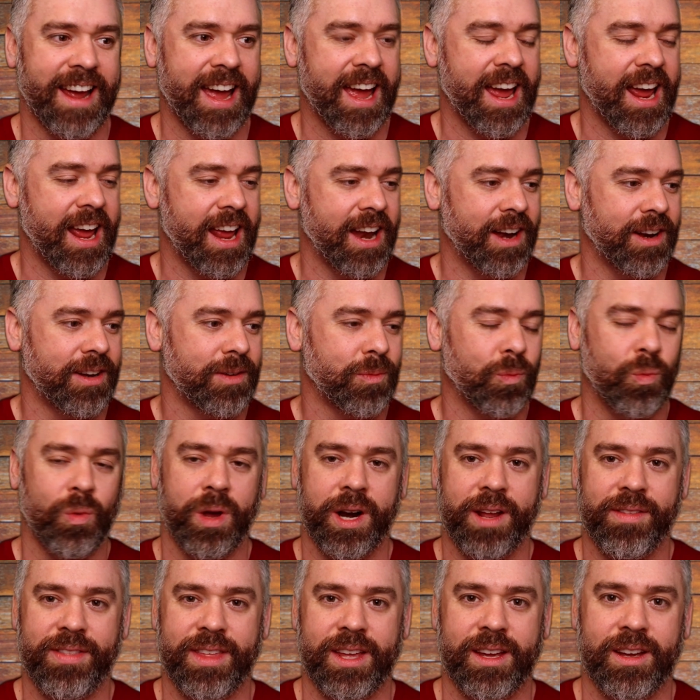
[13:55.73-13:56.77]
and
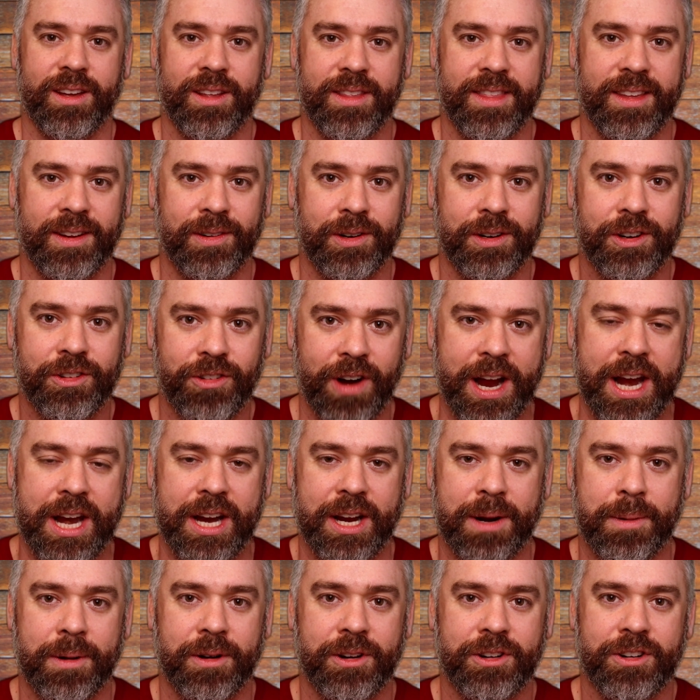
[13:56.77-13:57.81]
one of the
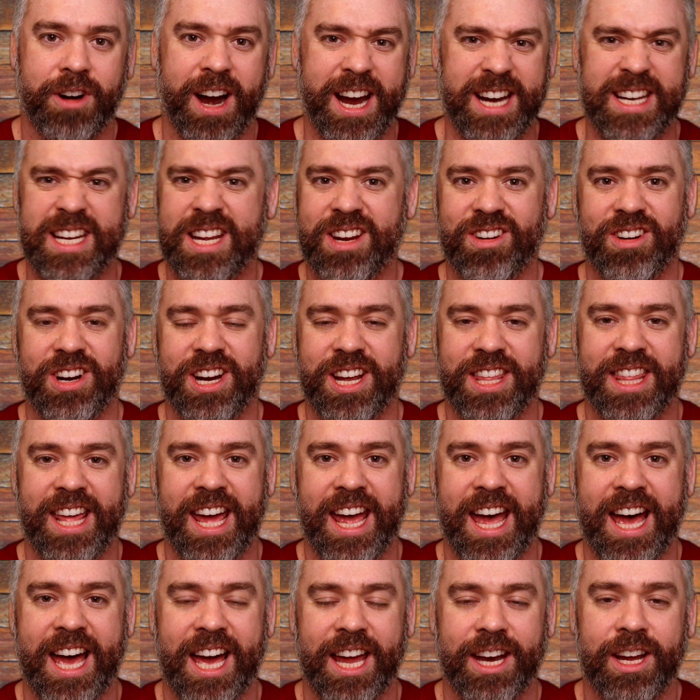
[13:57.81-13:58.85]
grading criteria
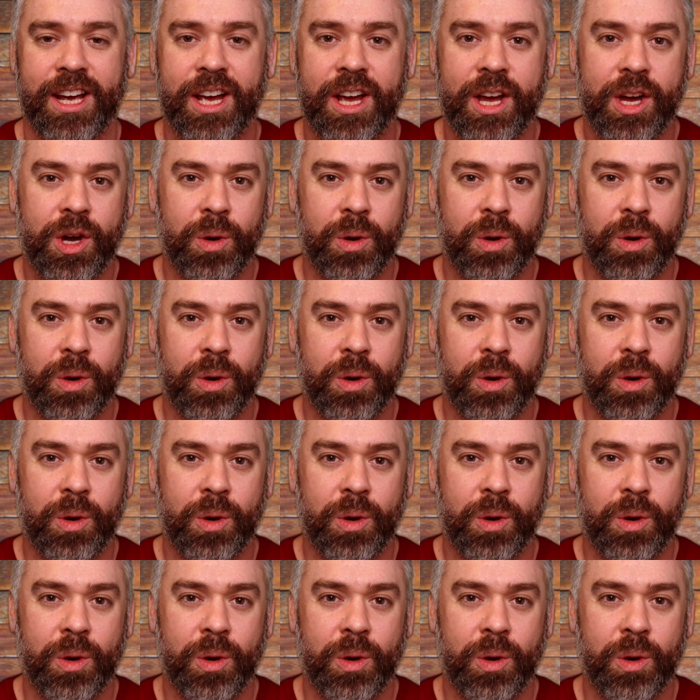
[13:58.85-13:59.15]
they had